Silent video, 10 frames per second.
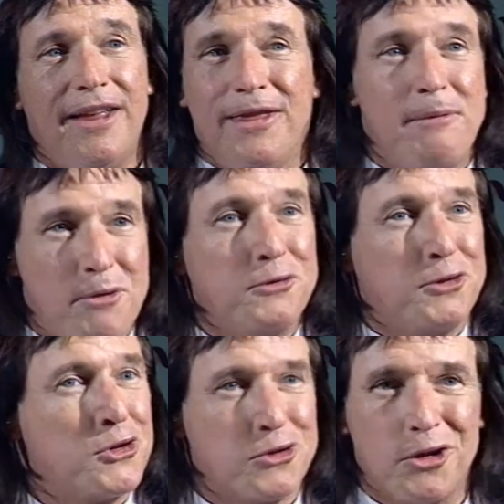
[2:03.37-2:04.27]
They both
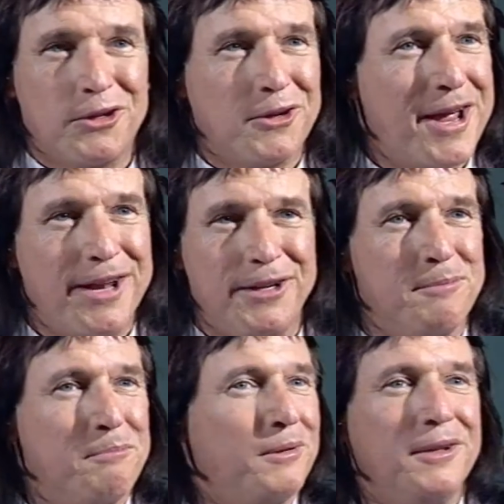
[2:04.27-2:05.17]
just shook their head,
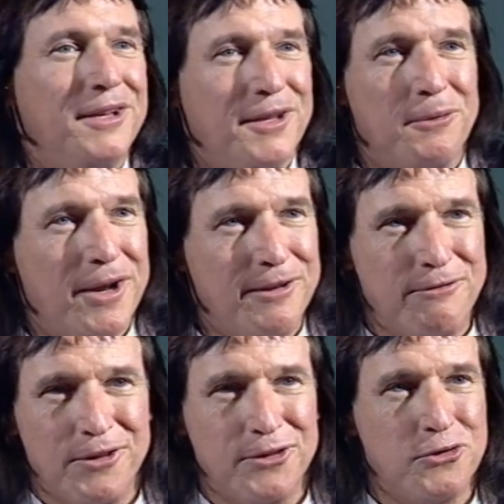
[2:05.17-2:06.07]
completely ready for
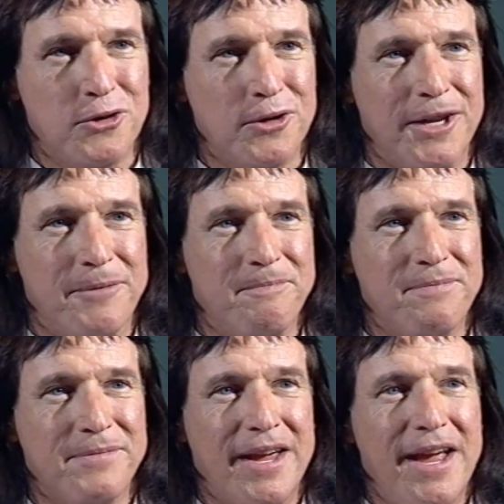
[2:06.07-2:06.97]
this journey.
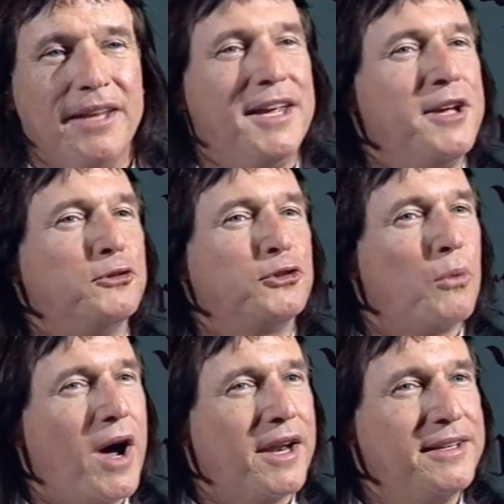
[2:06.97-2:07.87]
And the eagle
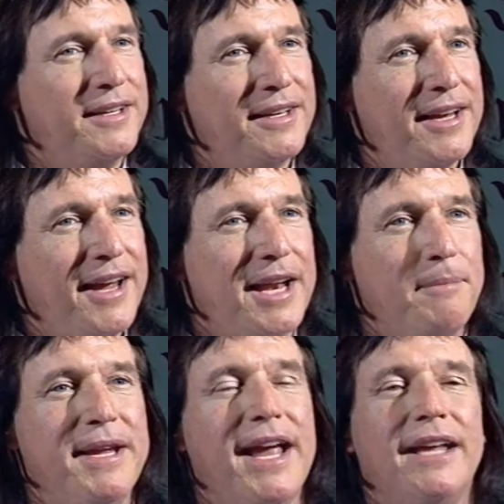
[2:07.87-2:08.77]
squatted, and he
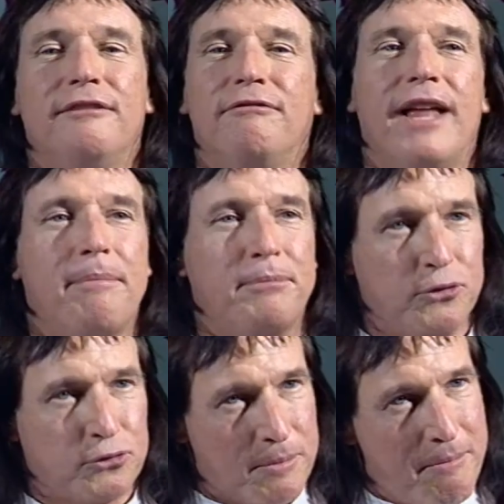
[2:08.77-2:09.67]
began to flap those
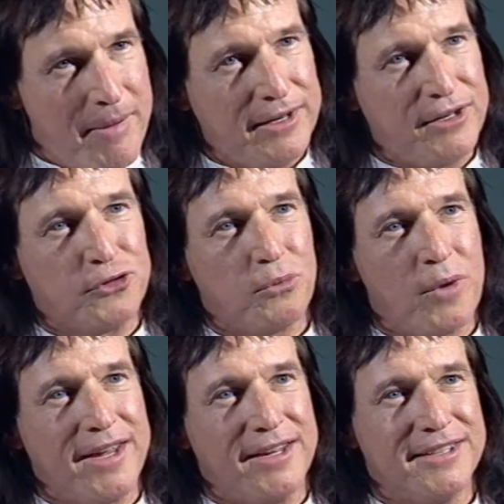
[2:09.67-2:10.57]
tremendous
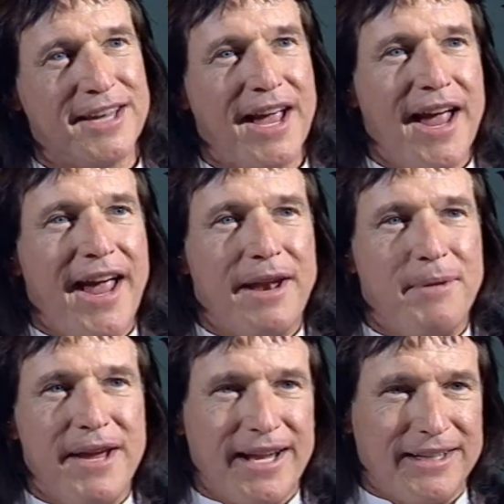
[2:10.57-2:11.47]
wings, and he
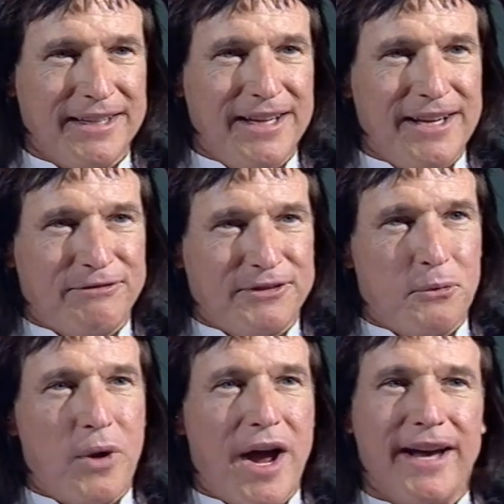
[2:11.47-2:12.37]
began to lift and
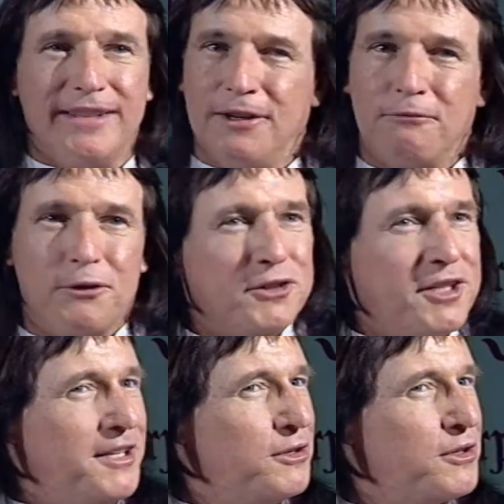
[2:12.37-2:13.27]
rise. And at first it
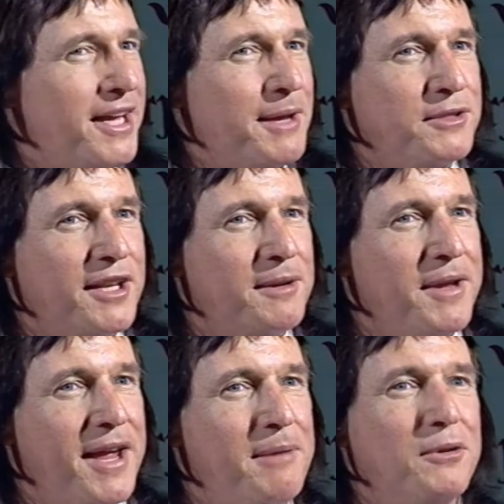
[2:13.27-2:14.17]
didn't look like he was going to
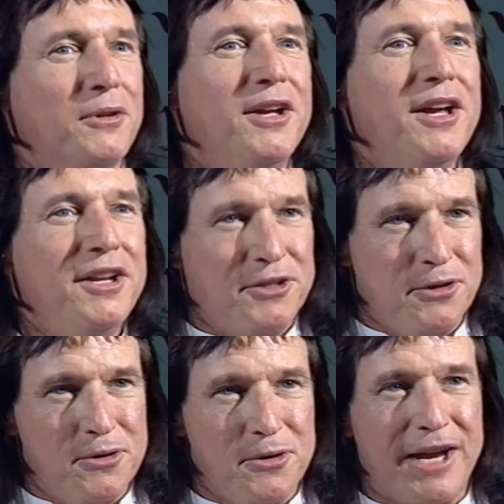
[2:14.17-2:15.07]
be able
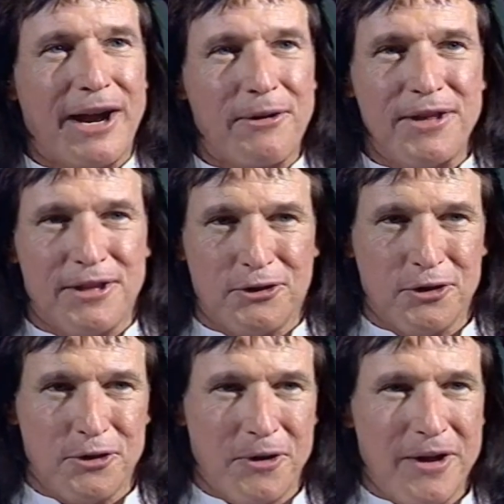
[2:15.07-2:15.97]
to carry the
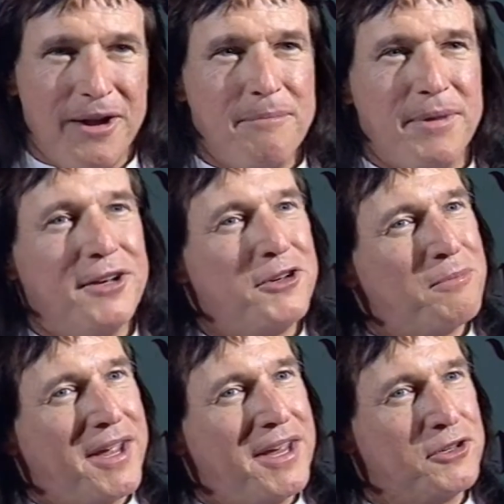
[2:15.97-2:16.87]
two, but inch
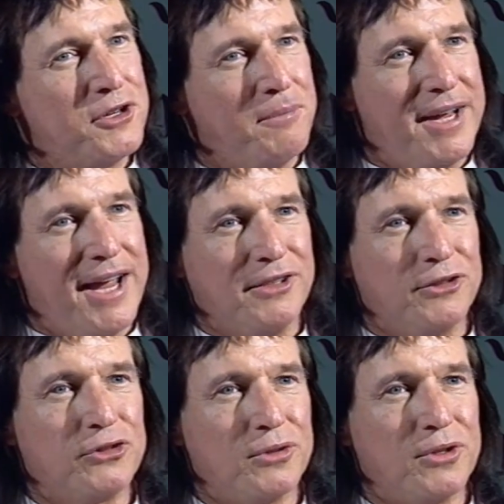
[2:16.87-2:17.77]
by inch he began to
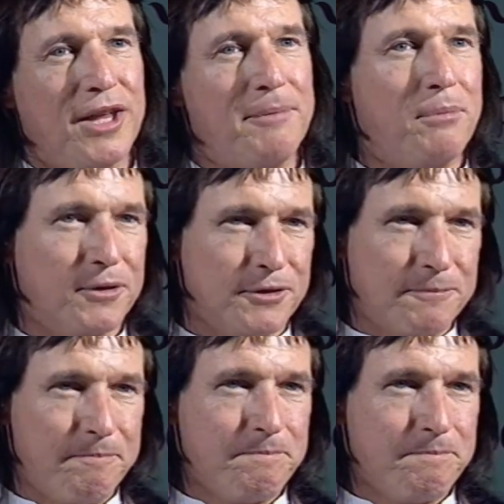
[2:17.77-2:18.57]
circle upwards